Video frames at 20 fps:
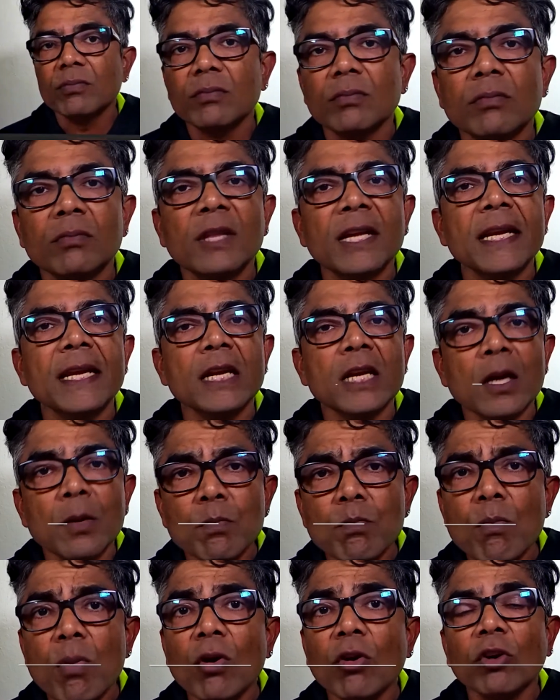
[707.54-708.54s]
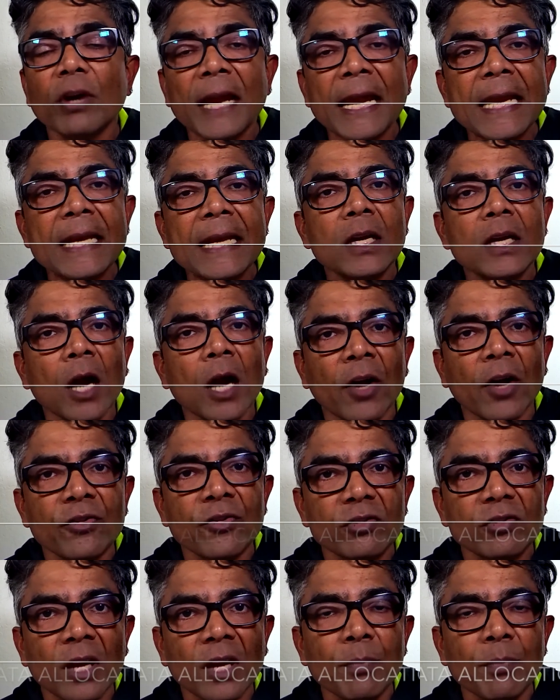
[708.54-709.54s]
The number 8
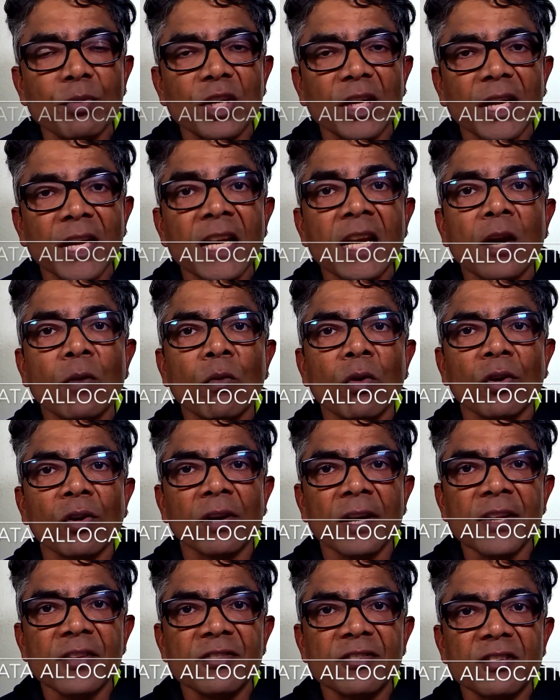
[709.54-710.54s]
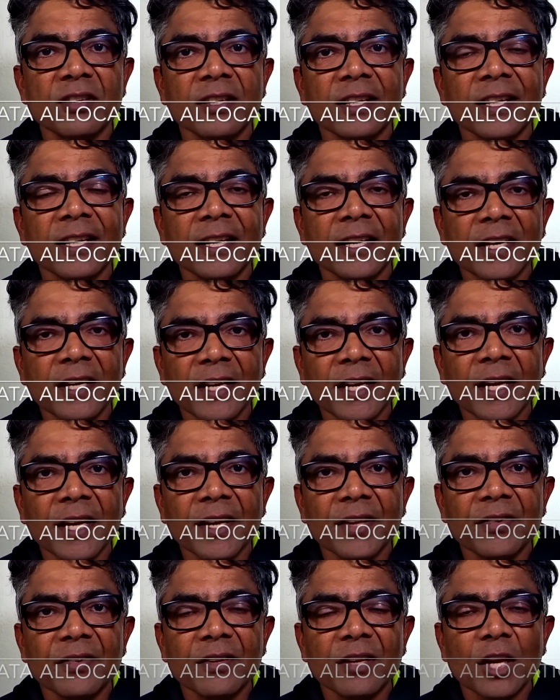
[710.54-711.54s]
concept in our list
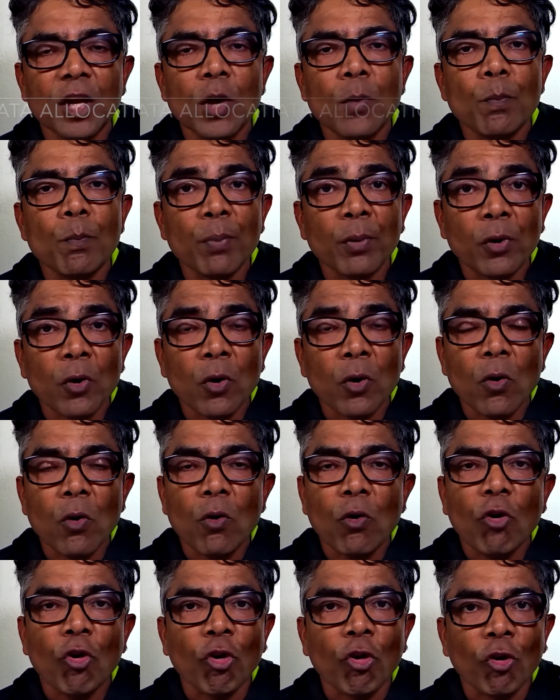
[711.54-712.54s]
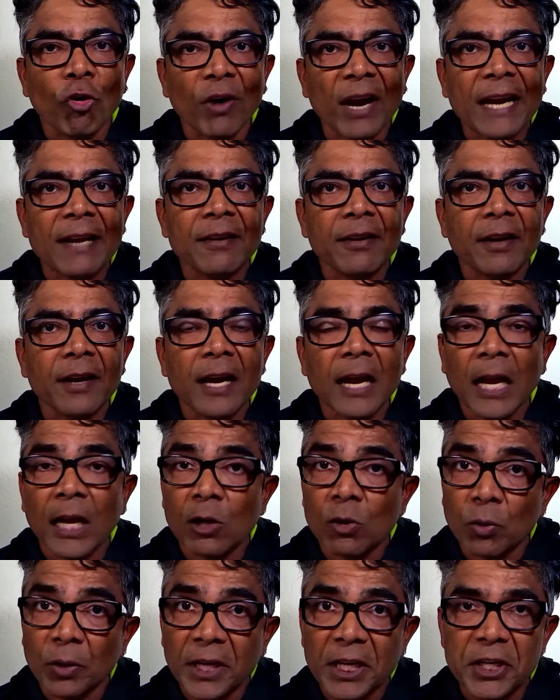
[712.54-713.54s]
is pro rata
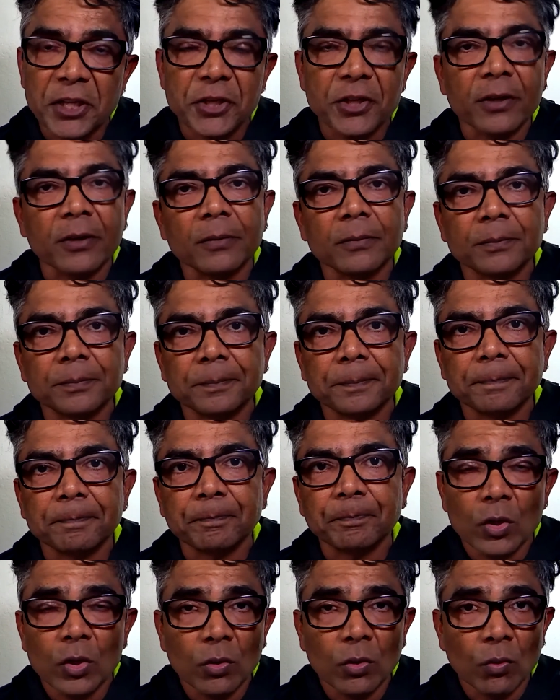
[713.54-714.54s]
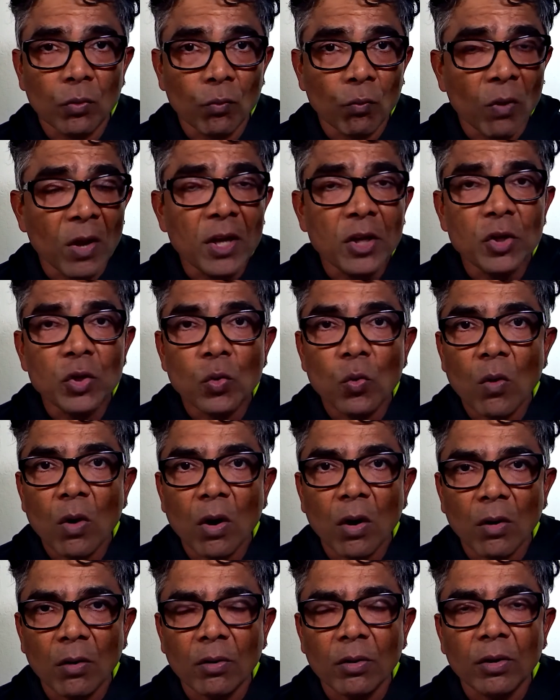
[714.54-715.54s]
allocation. When you
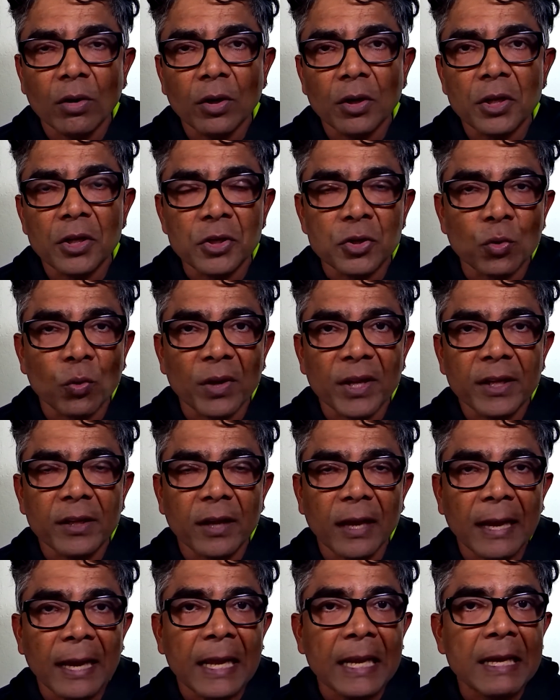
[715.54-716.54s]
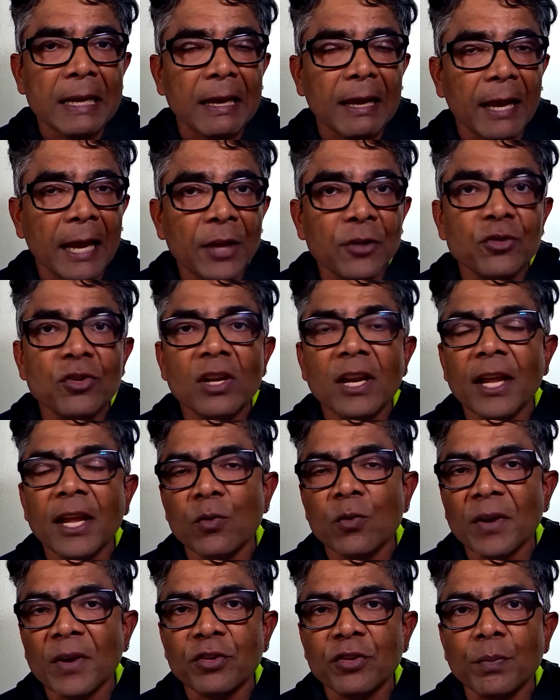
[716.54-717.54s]
are doing an angel
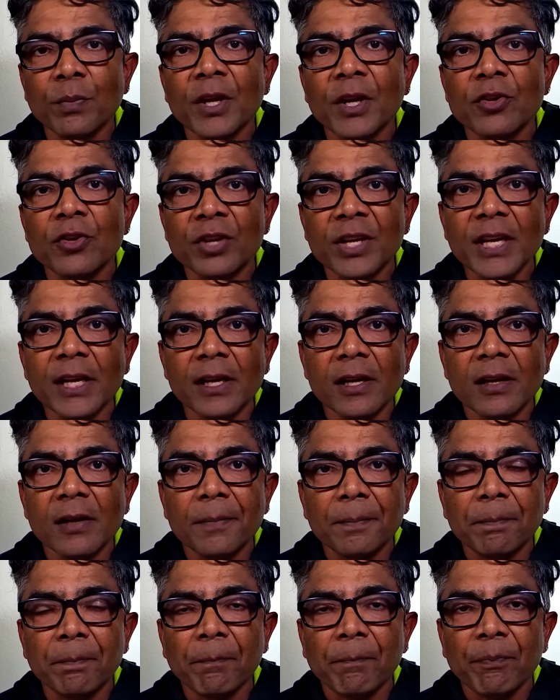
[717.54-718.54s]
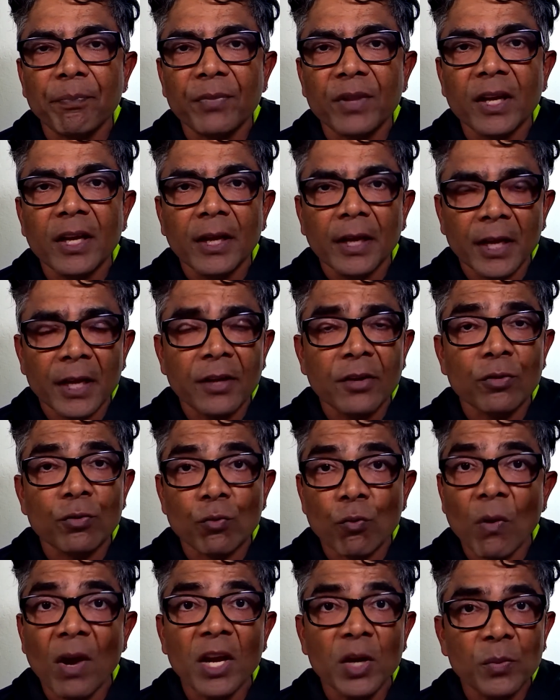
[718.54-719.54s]
investment deal, it is
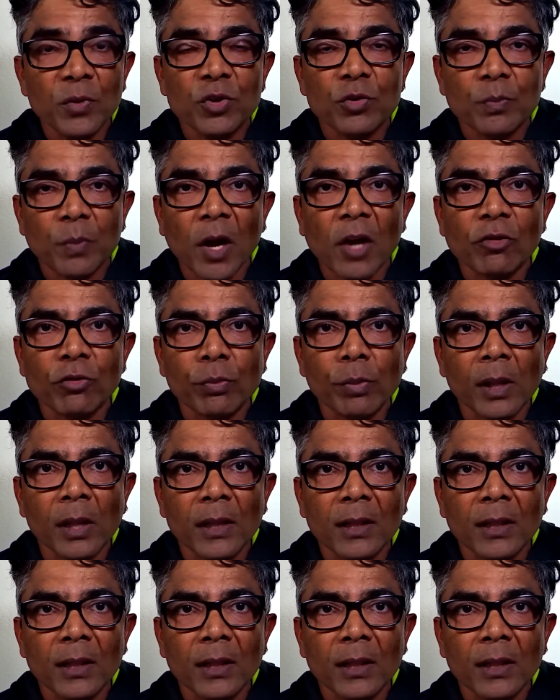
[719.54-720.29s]
very much possible